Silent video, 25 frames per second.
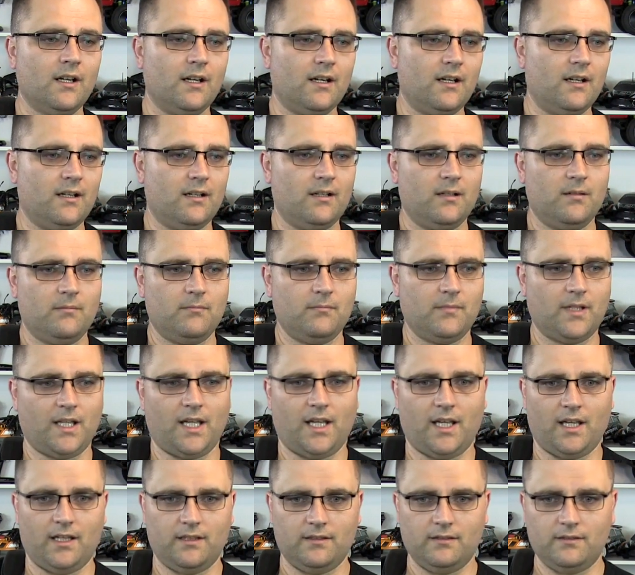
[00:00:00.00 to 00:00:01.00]
um,
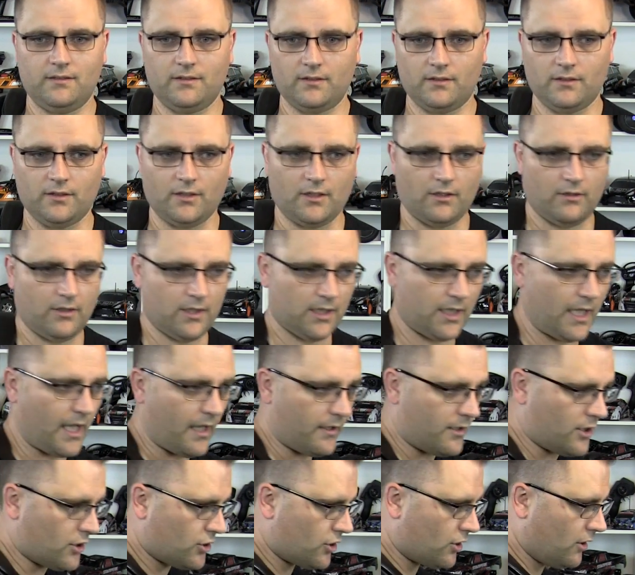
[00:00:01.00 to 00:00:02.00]
and you know
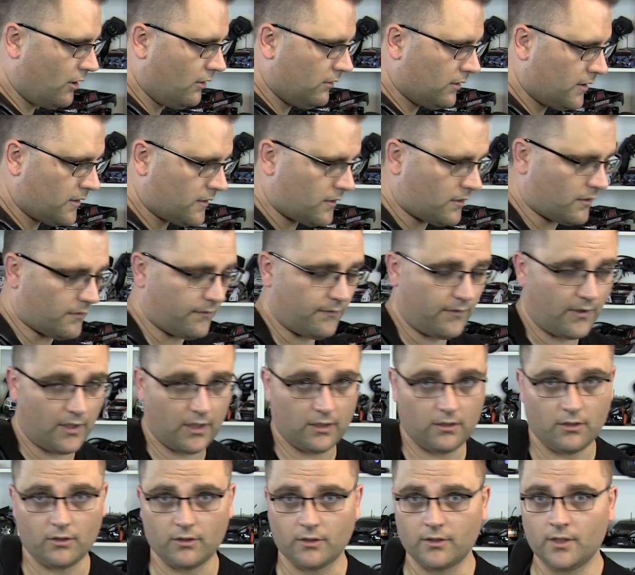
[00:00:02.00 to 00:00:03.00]
allow your shoulders to
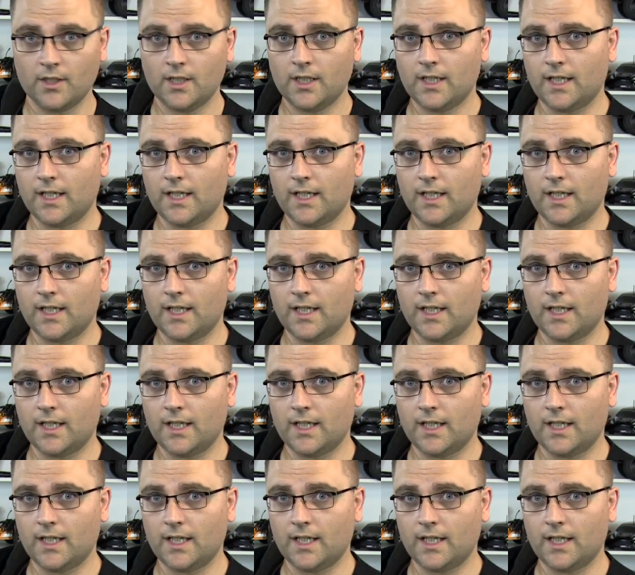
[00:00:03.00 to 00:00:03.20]
follow.